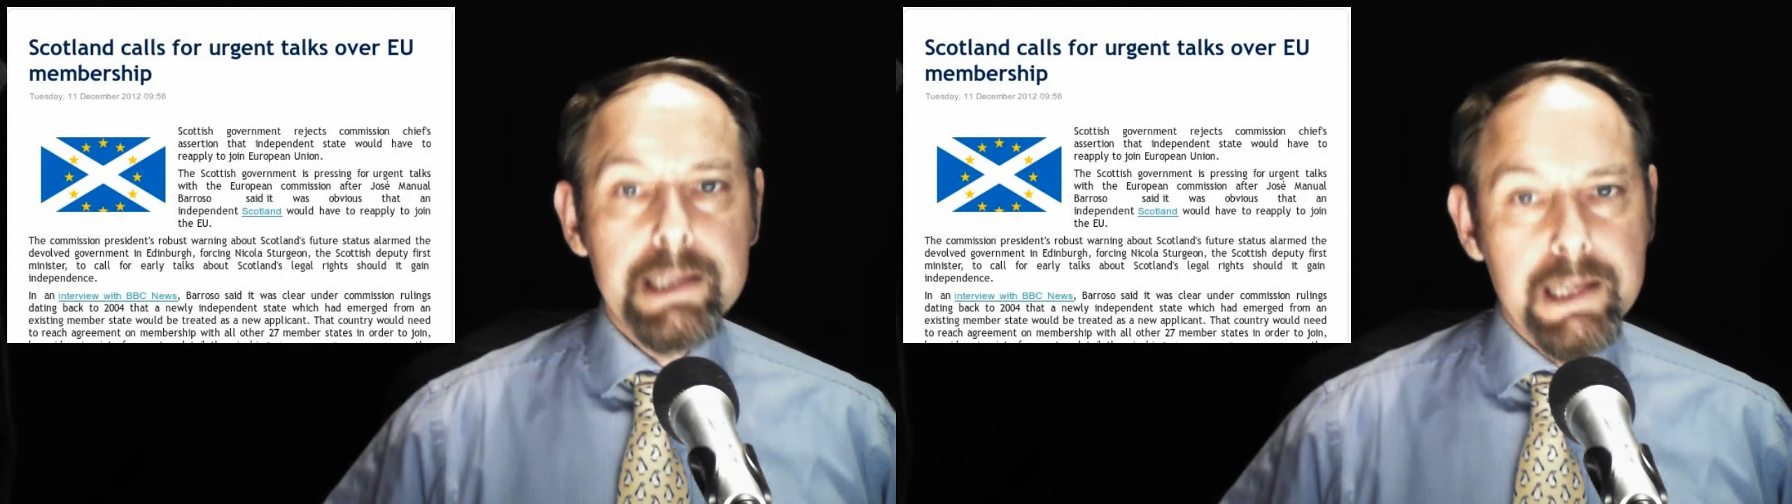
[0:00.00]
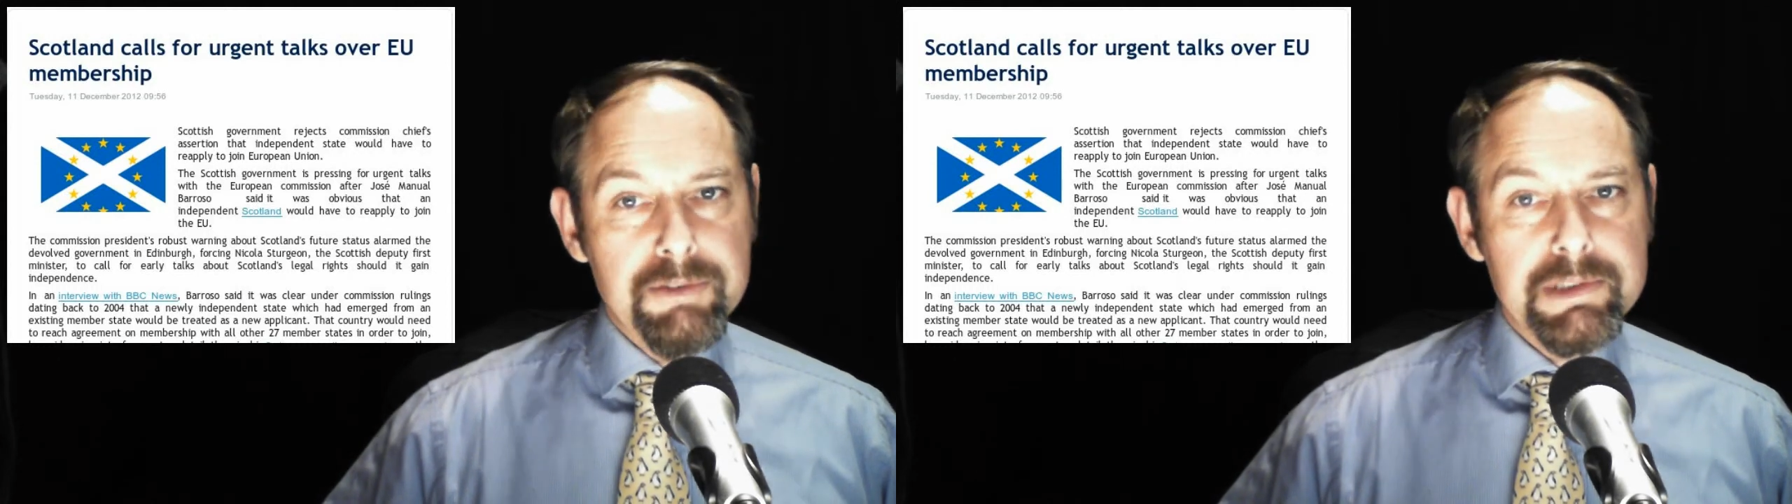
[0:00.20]

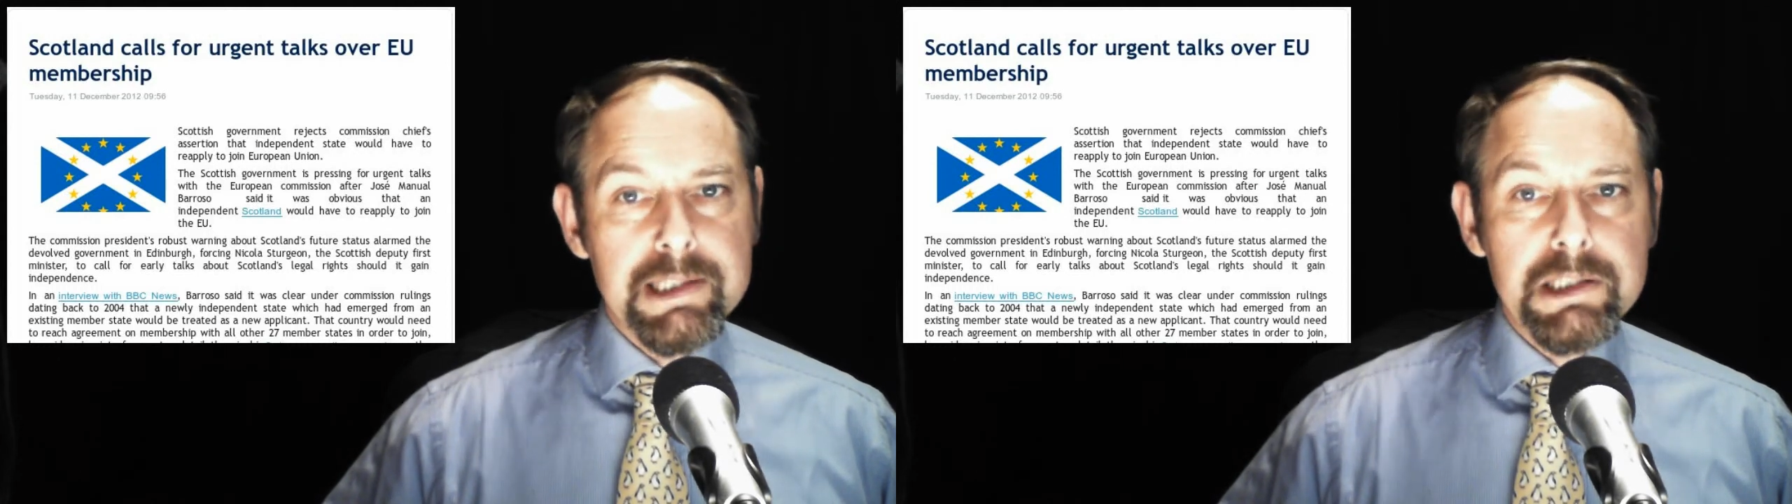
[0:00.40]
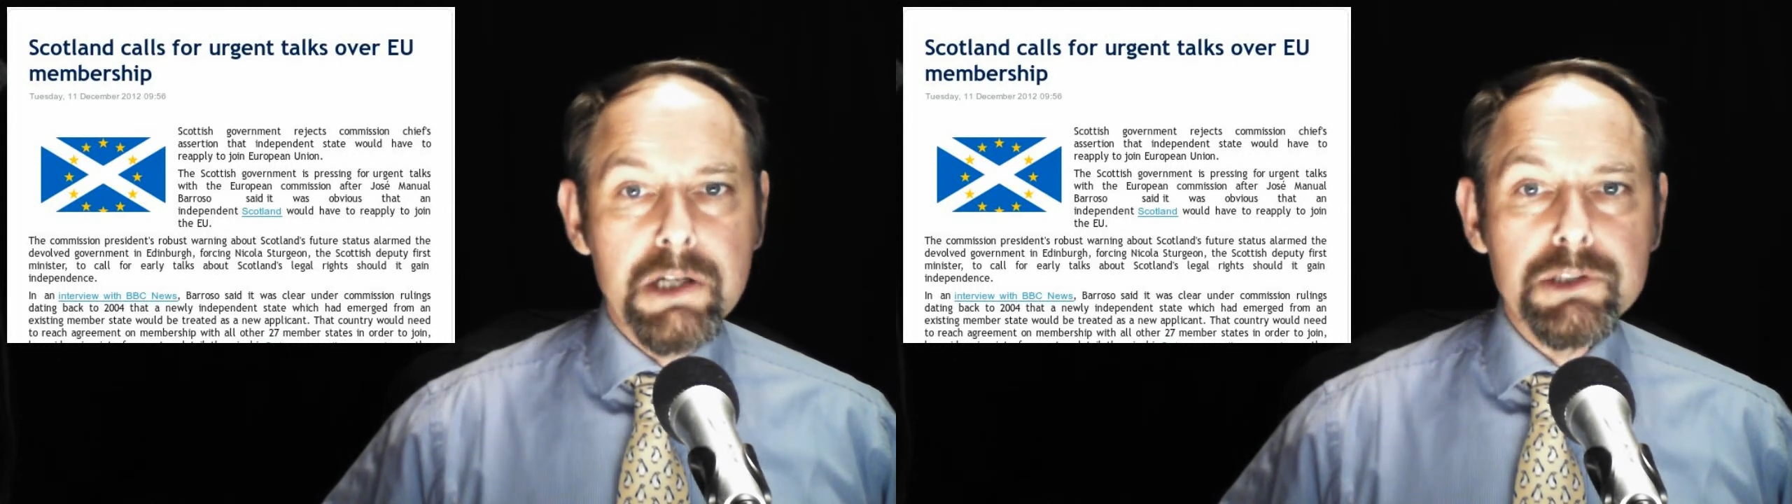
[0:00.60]
given
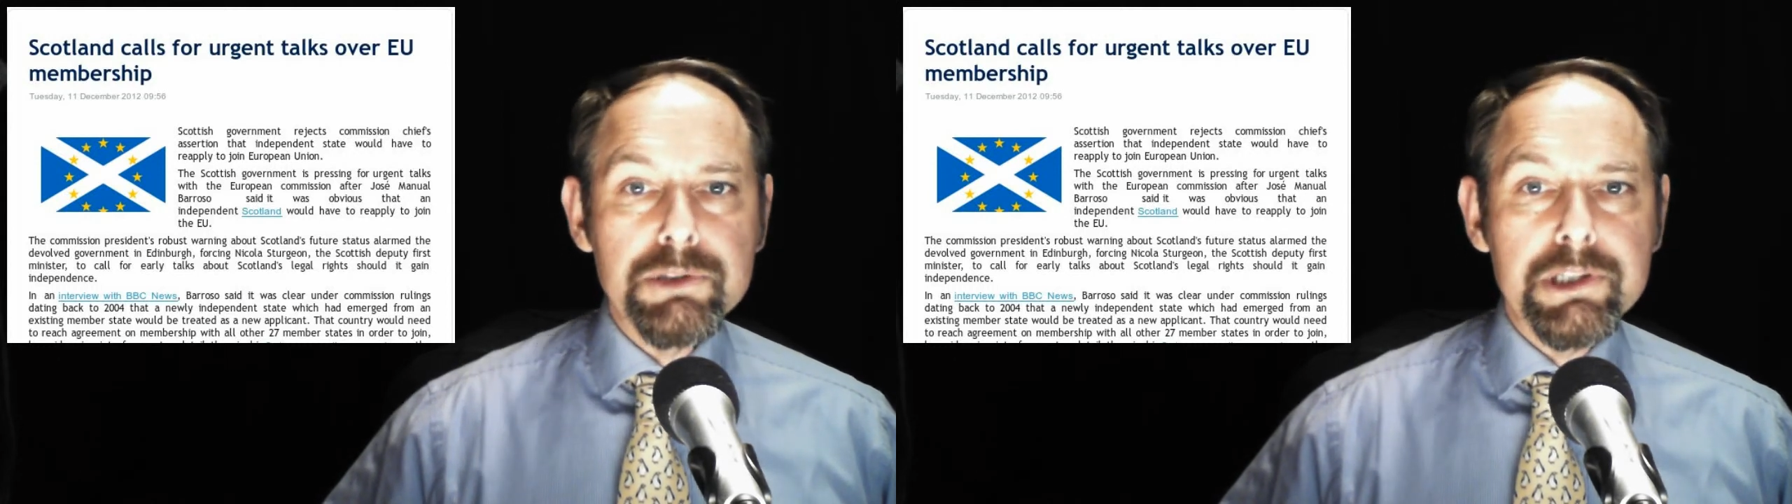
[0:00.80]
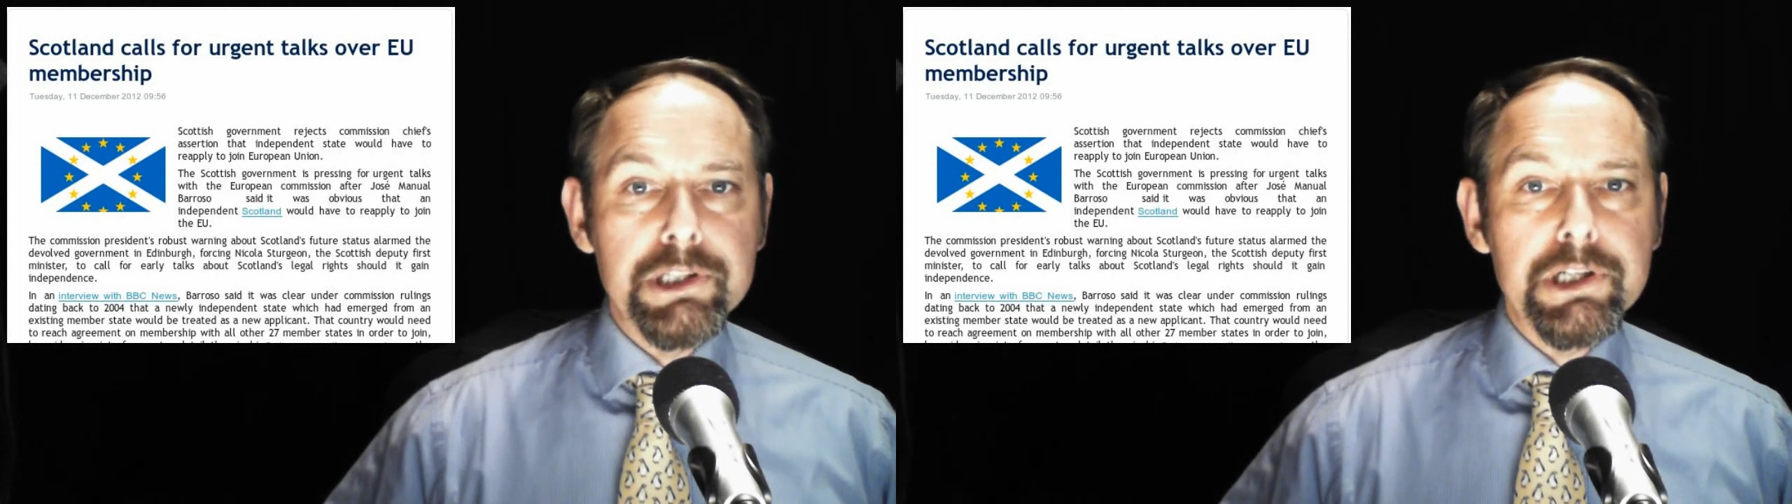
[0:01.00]
this
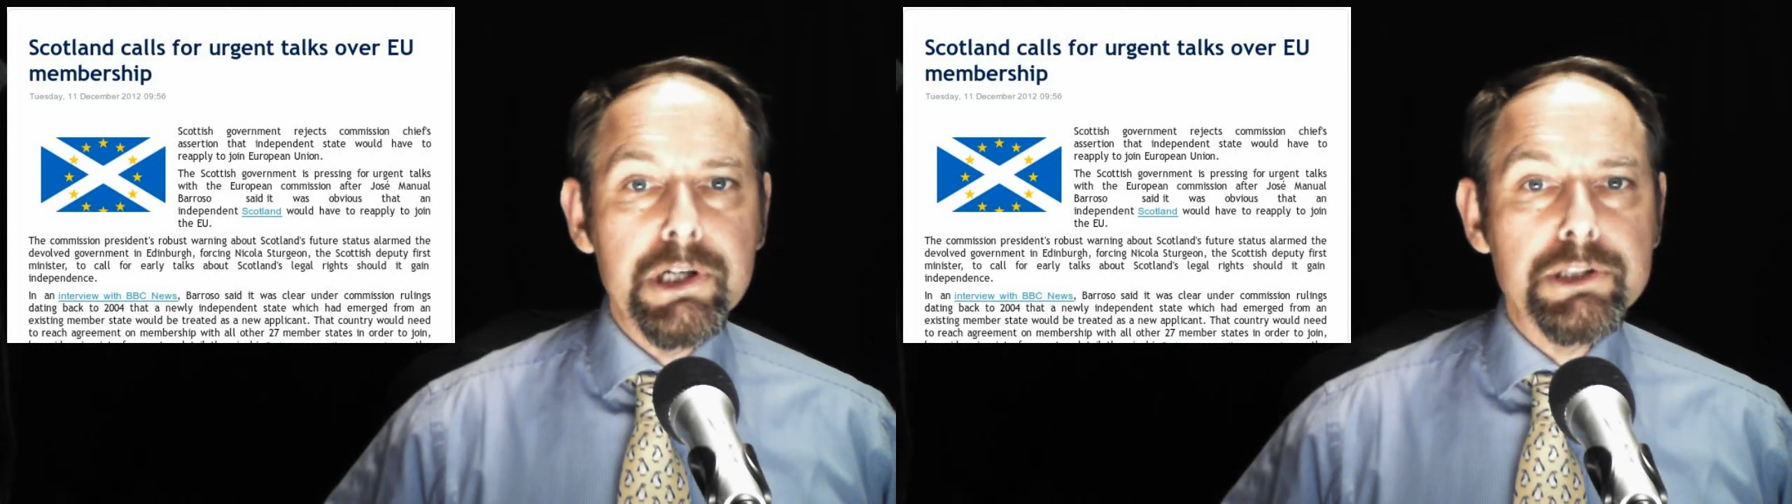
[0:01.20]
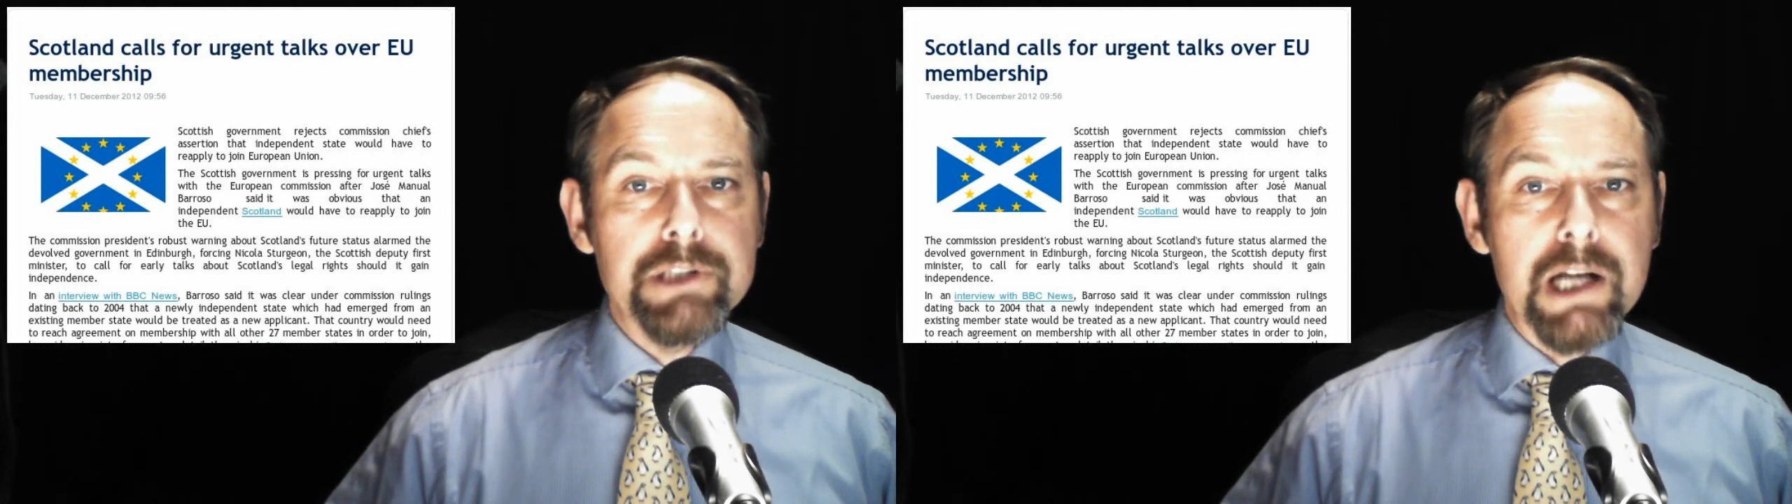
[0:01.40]
country's huge